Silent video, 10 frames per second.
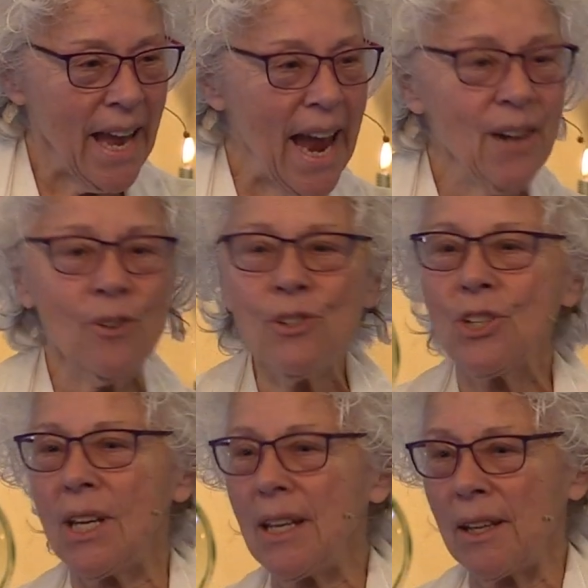
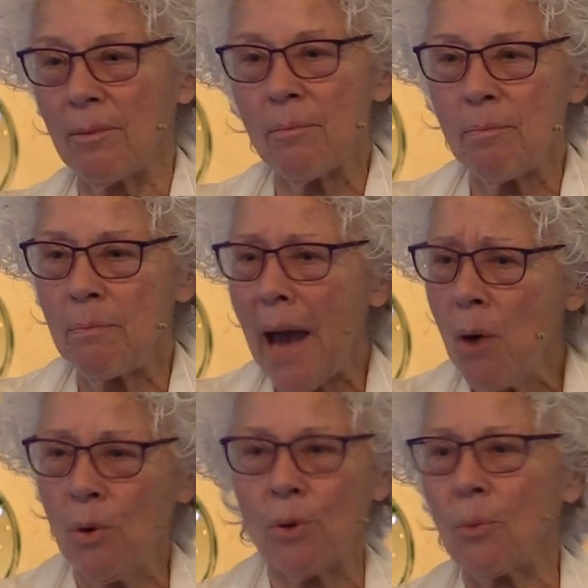energy and
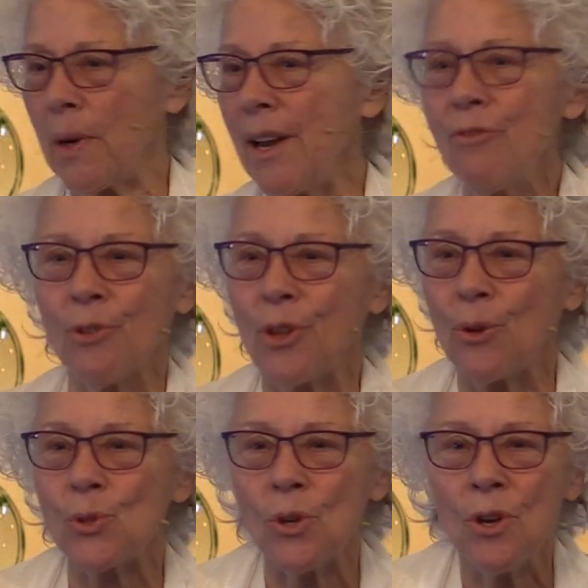power, or whatever
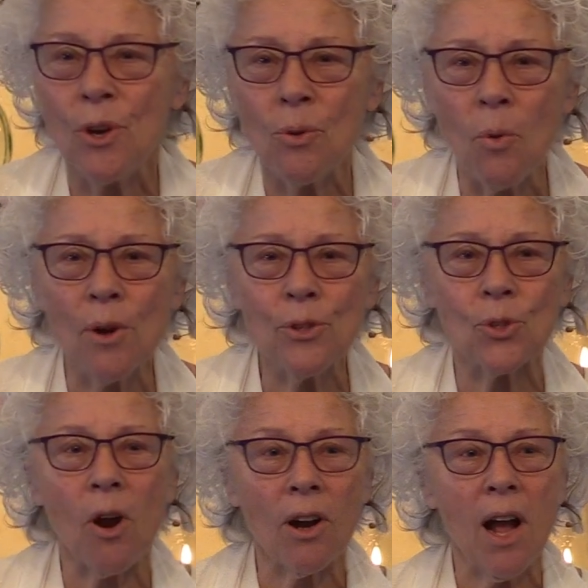those
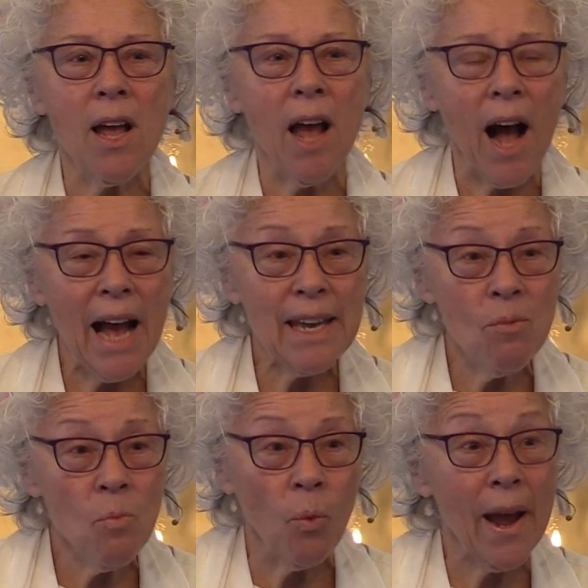words are. I
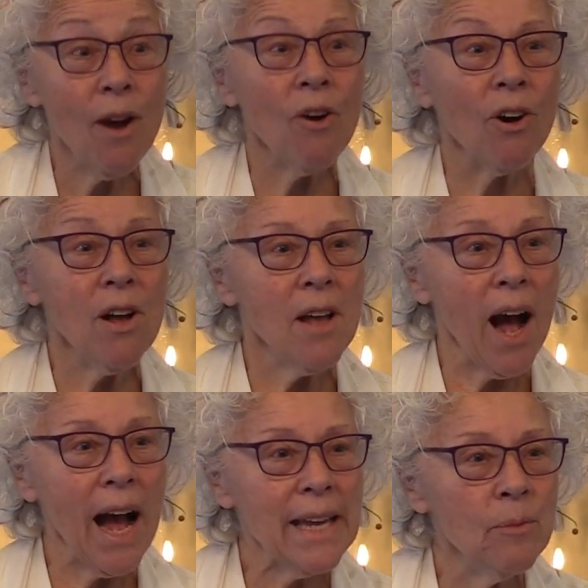am well,
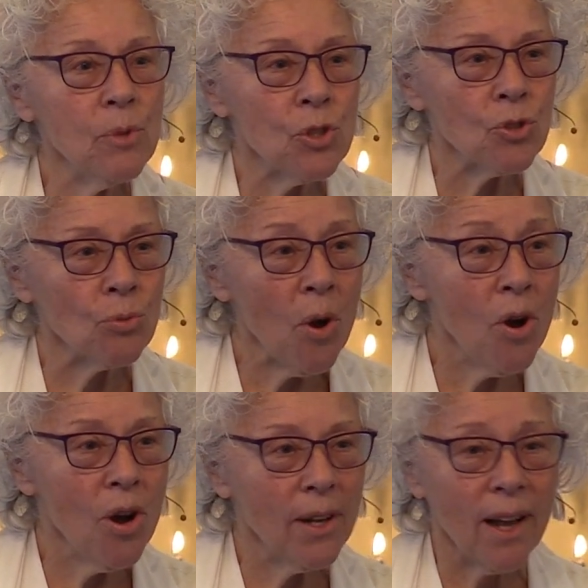I am
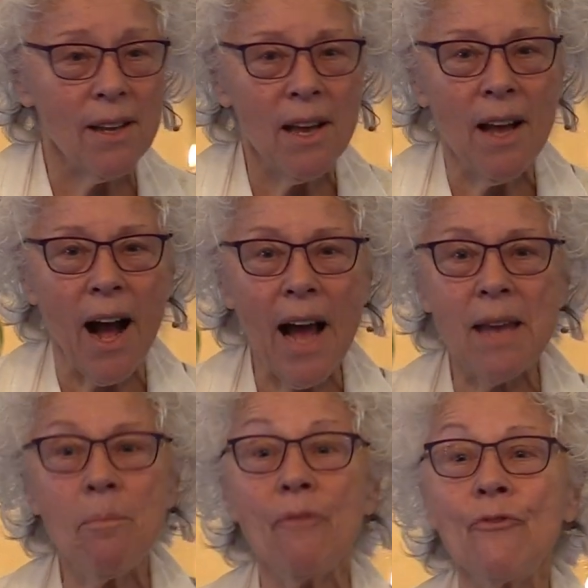strong, I
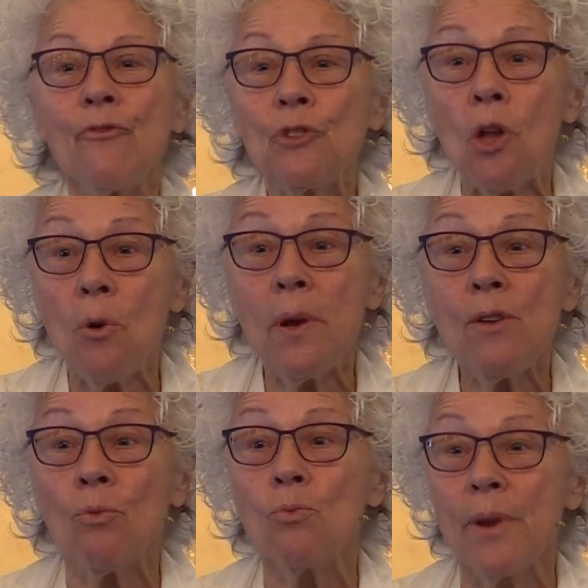am a
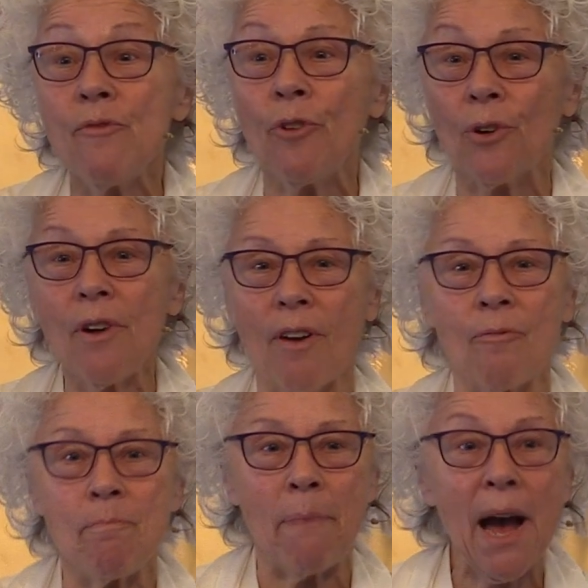flowing river
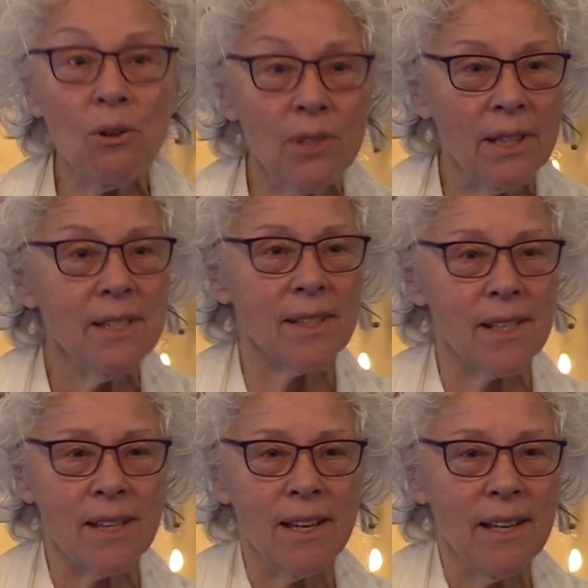of
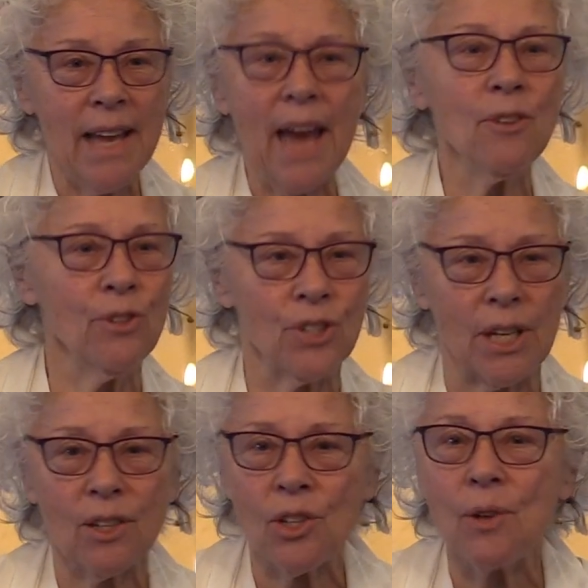boundless
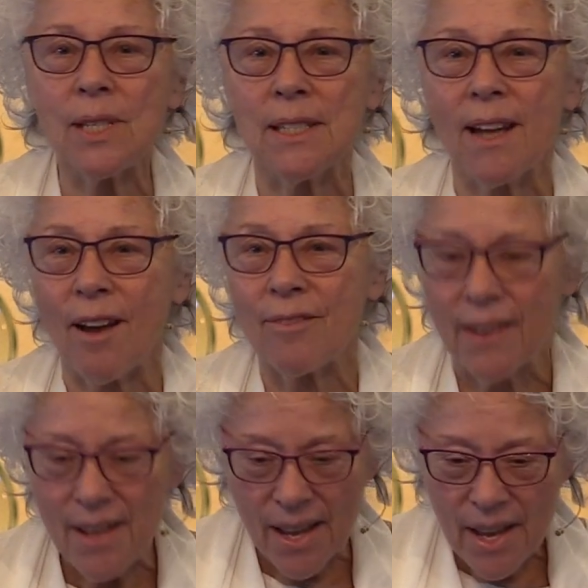energy, close enough.
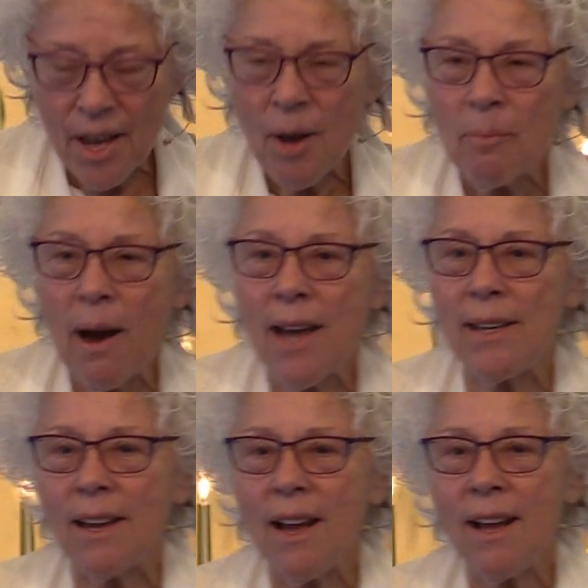But